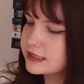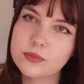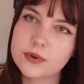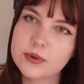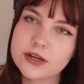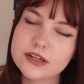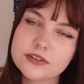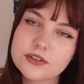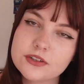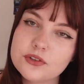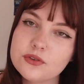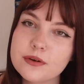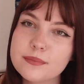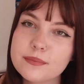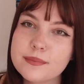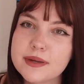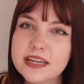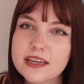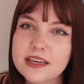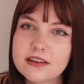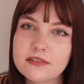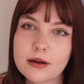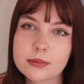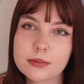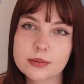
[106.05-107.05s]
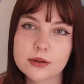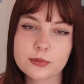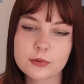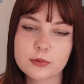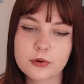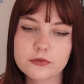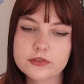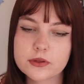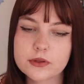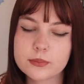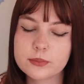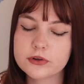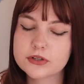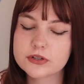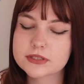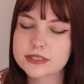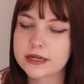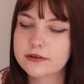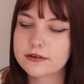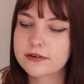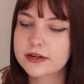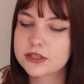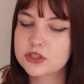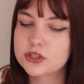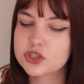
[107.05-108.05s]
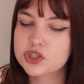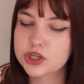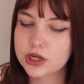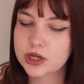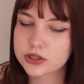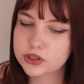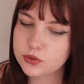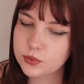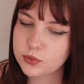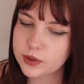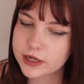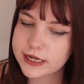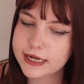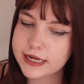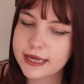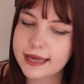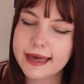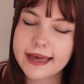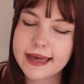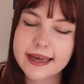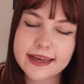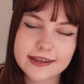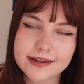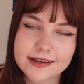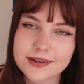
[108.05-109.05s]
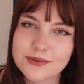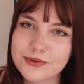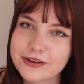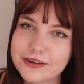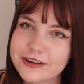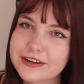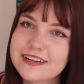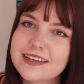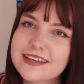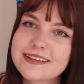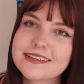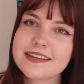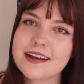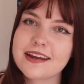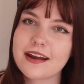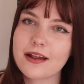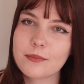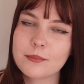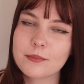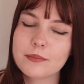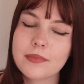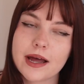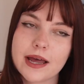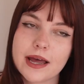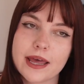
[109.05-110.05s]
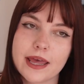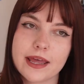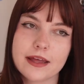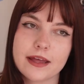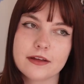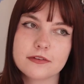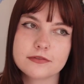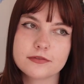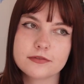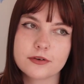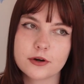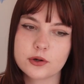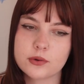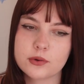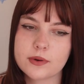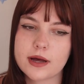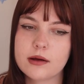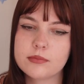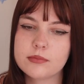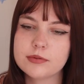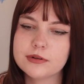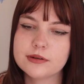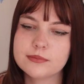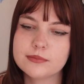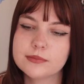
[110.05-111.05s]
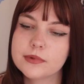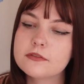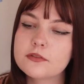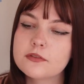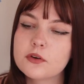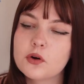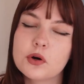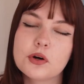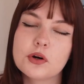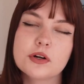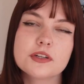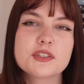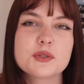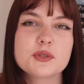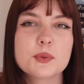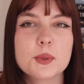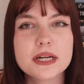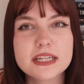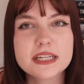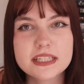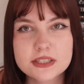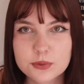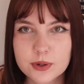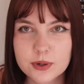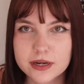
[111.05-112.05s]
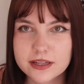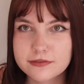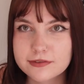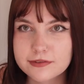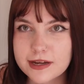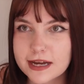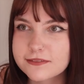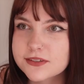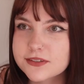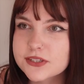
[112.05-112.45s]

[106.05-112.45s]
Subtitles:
We're going to do a mini wrap up of the books I read in January, and we're going to set up my photo album for 2025.